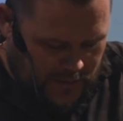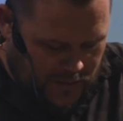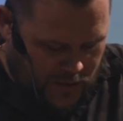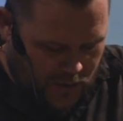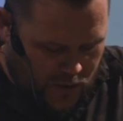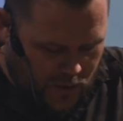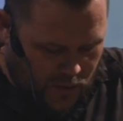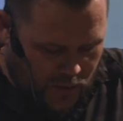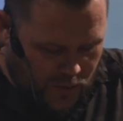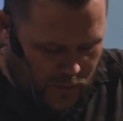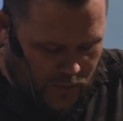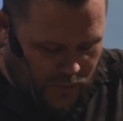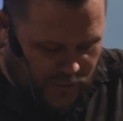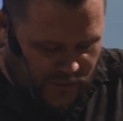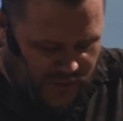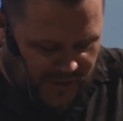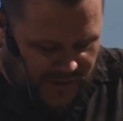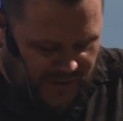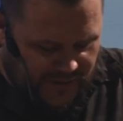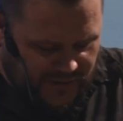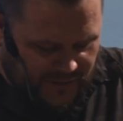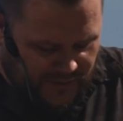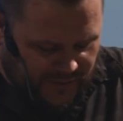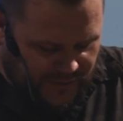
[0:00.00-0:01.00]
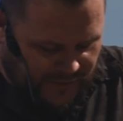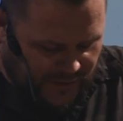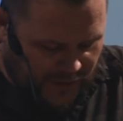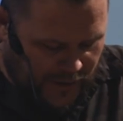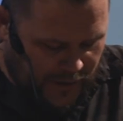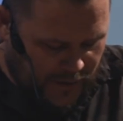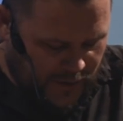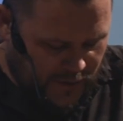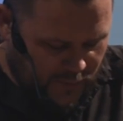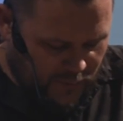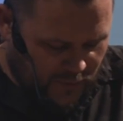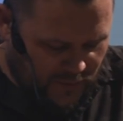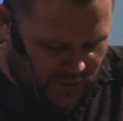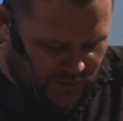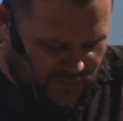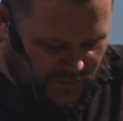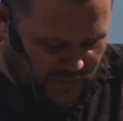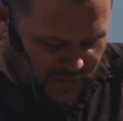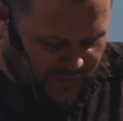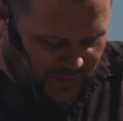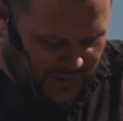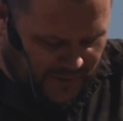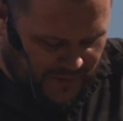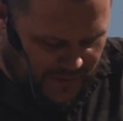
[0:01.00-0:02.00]
Oh, Jesus, the Book of
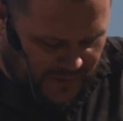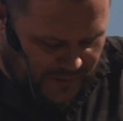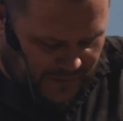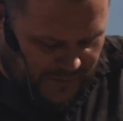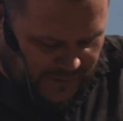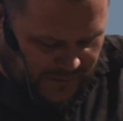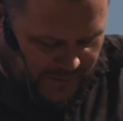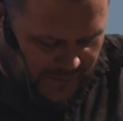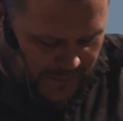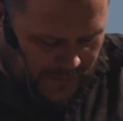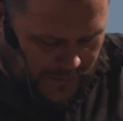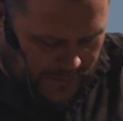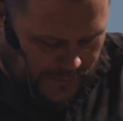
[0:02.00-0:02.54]
Leviticus.